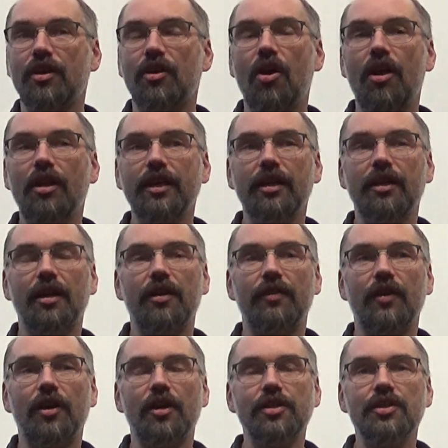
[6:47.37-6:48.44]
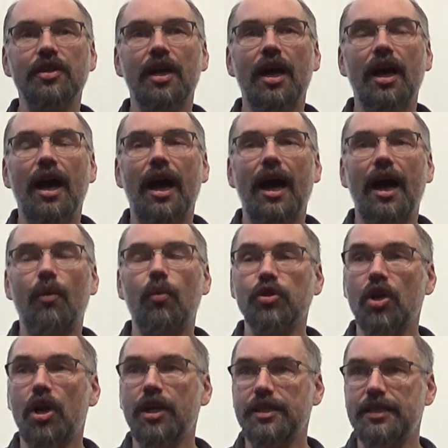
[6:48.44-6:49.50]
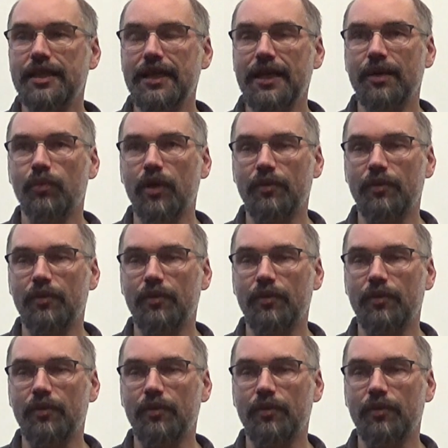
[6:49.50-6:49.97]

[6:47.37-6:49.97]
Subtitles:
A colleague of ours was on a team.